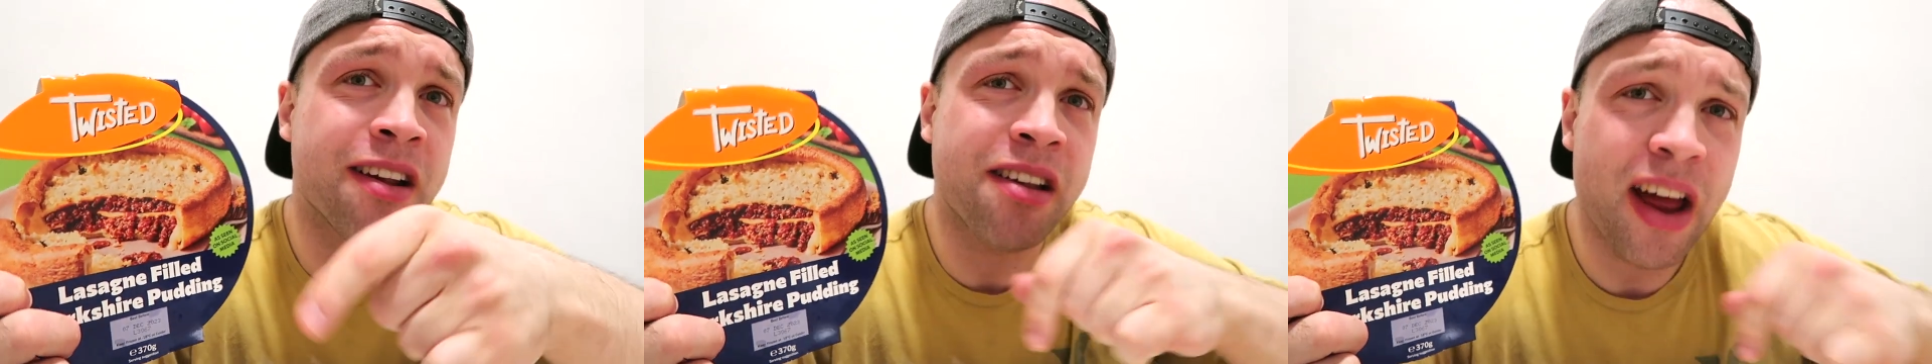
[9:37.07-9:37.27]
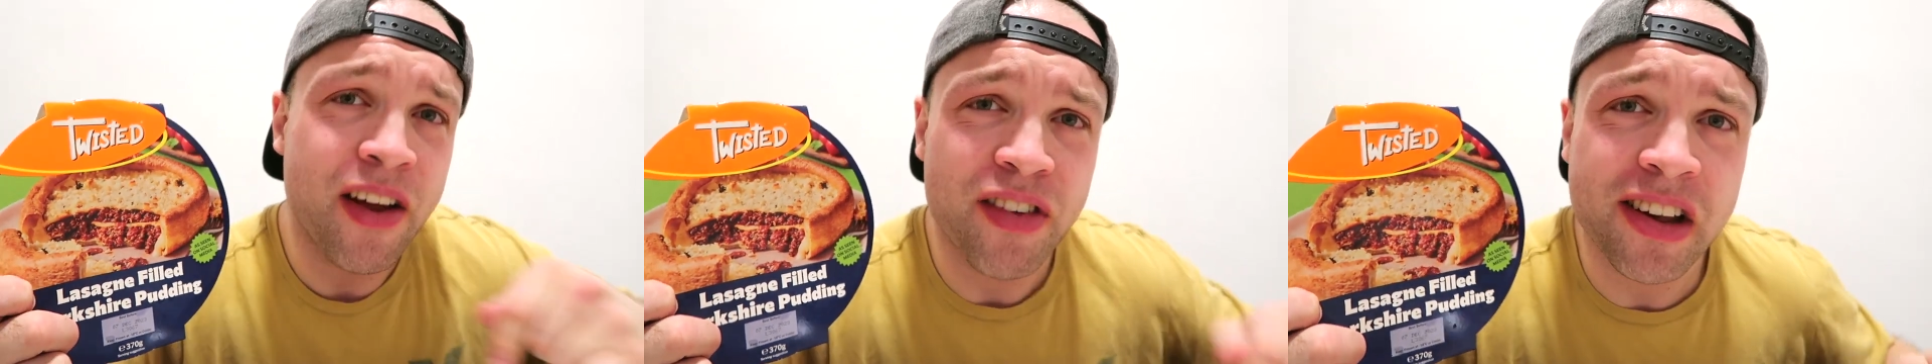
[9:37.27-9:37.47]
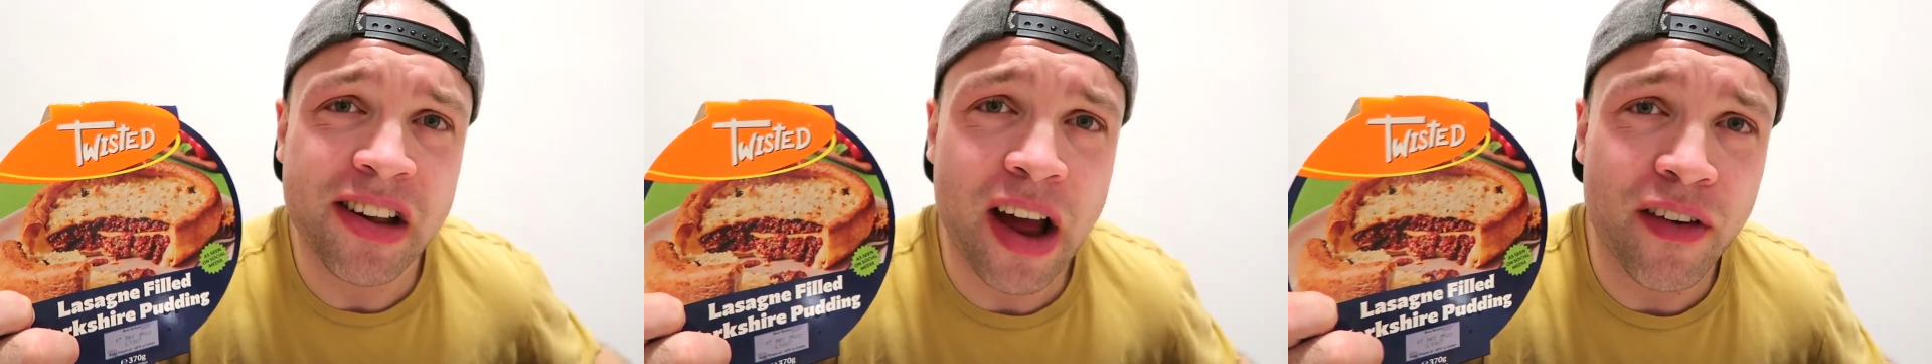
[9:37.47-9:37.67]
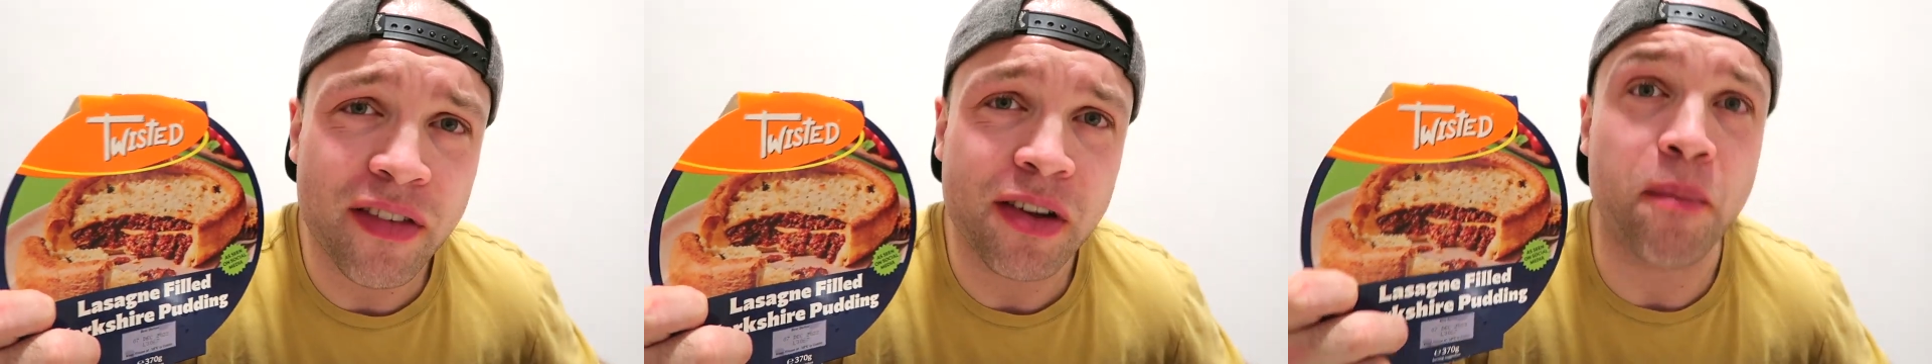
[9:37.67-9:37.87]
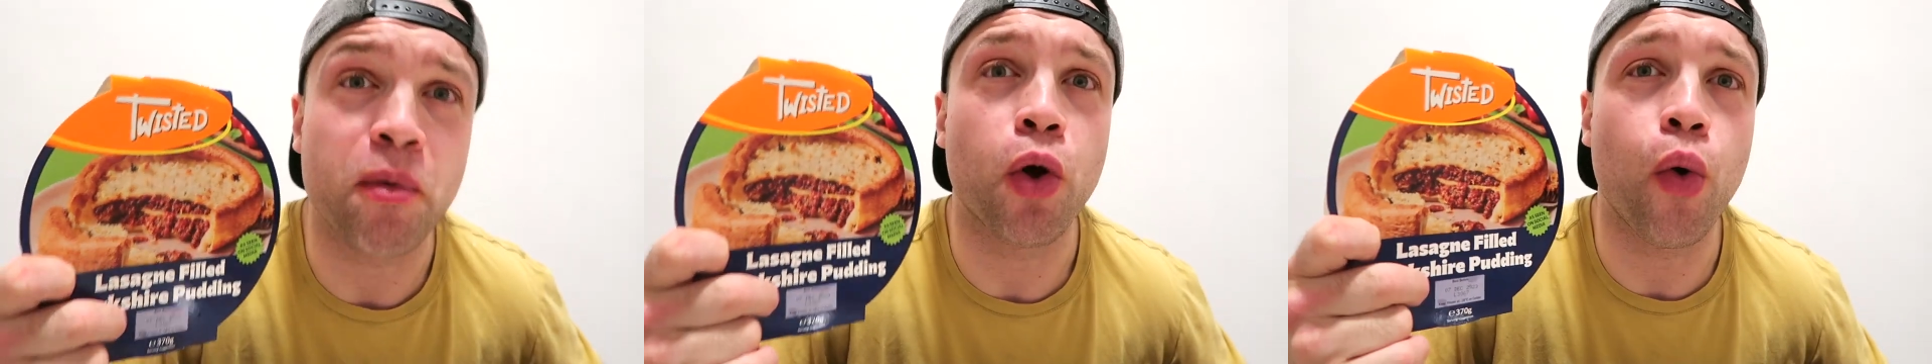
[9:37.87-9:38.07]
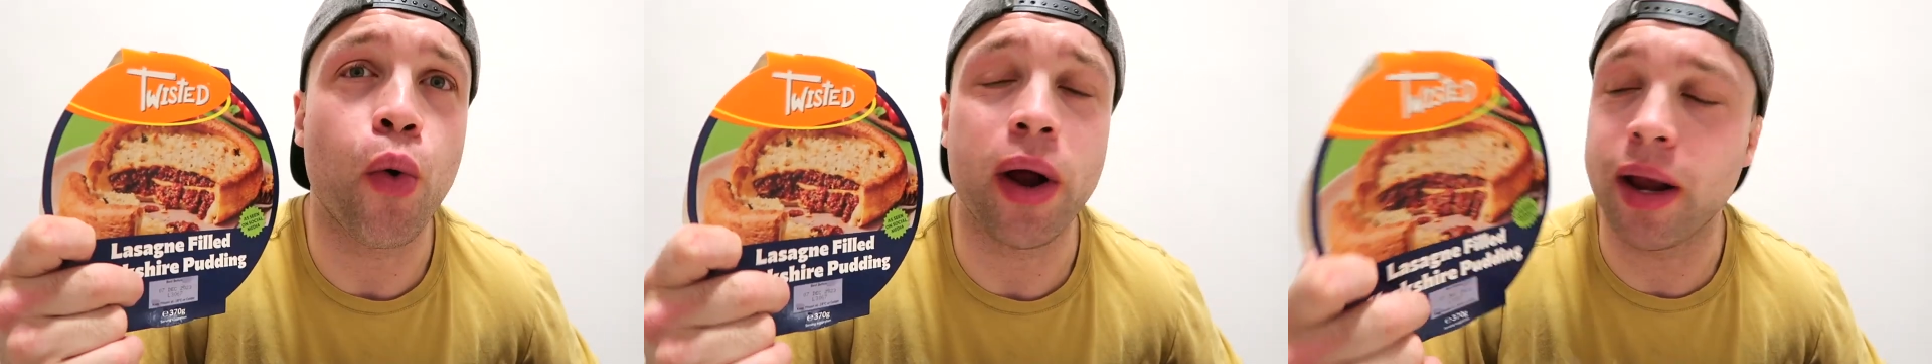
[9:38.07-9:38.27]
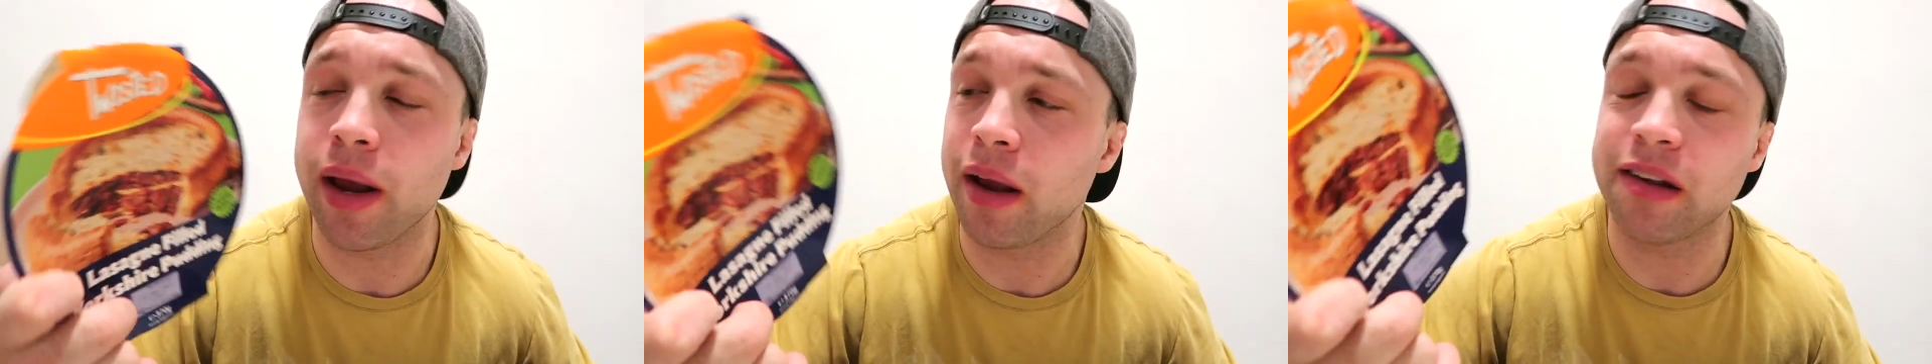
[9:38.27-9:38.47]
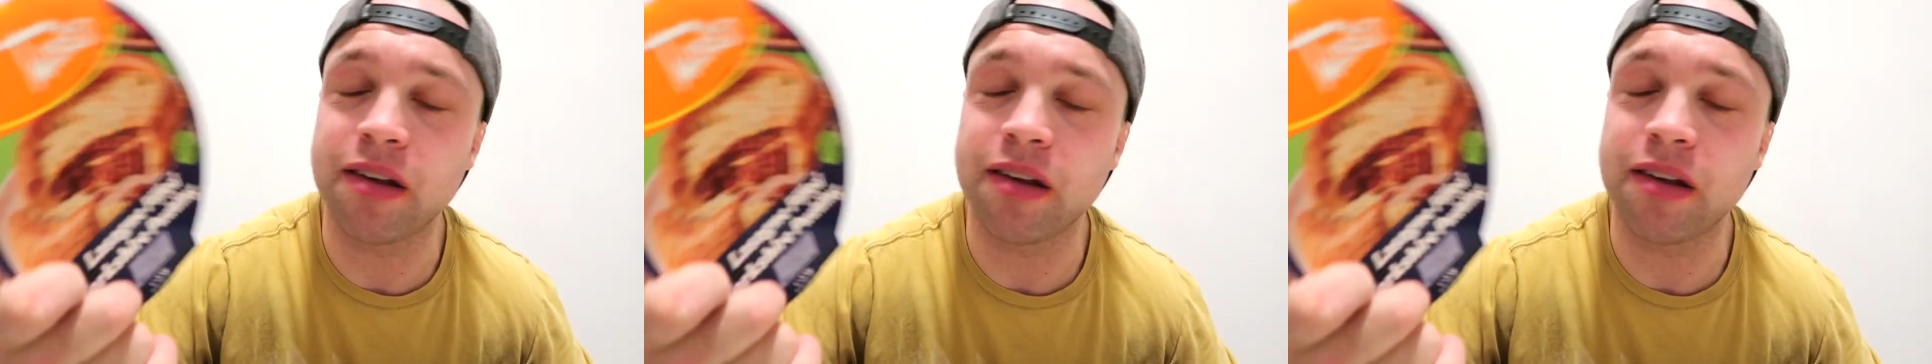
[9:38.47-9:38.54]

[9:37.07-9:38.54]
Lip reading: save yourself some coin.